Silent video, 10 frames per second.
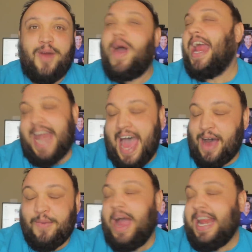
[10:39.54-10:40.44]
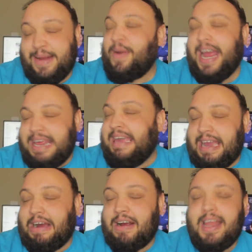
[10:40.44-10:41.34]
And right now, right right
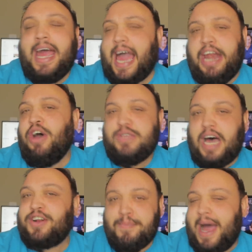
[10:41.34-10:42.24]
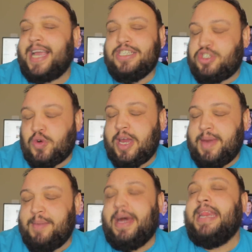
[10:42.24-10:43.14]
here, like I know Dr. Mike is
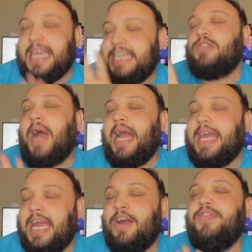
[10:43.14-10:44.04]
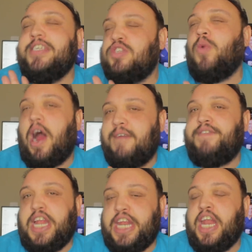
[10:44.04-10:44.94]
dreamy, but this right here, this is where I
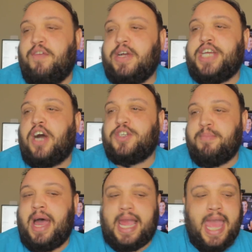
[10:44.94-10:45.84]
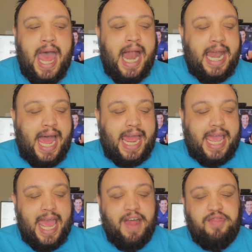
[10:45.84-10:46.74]
fell in love with Dr. Mike.
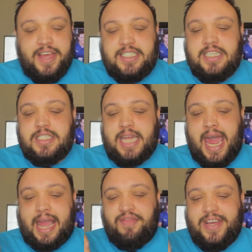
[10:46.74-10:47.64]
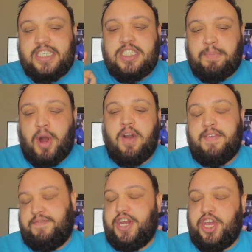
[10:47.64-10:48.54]
Like, this is like, this is the part
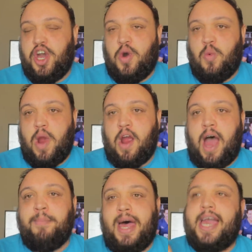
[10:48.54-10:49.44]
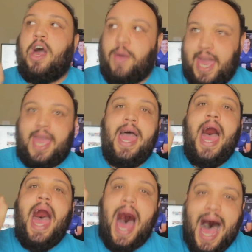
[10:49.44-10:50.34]
of the video where I'm like, okay,
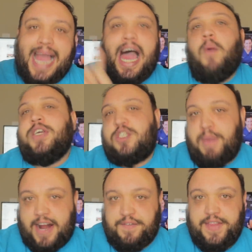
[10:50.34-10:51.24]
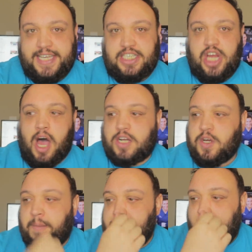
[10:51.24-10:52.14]
I got respect for this
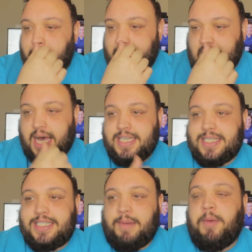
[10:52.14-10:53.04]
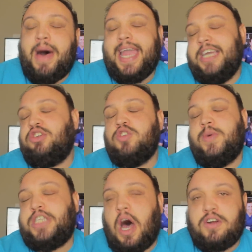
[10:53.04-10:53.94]
doctor. Because some of my issues
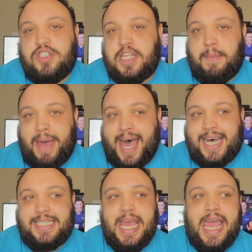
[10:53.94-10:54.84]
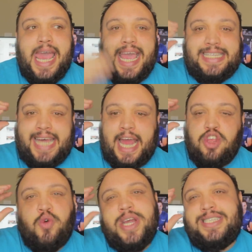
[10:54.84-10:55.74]
with doctors in the past is that
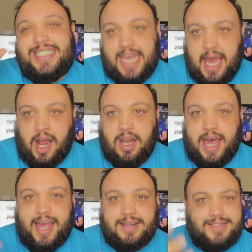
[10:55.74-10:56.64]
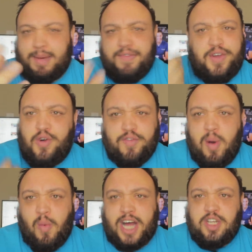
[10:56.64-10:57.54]
you can tell, like some of you who have
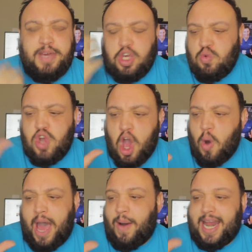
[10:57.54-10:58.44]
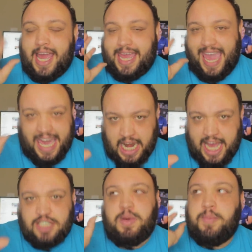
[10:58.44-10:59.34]
been watching me, you know how I like
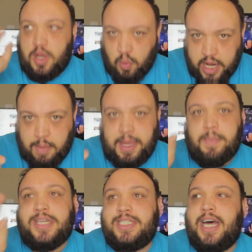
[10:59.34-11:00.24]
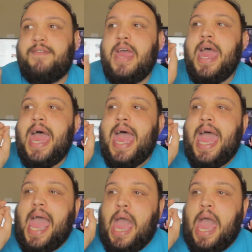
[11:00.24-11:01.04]
analyze people and read people and stuff.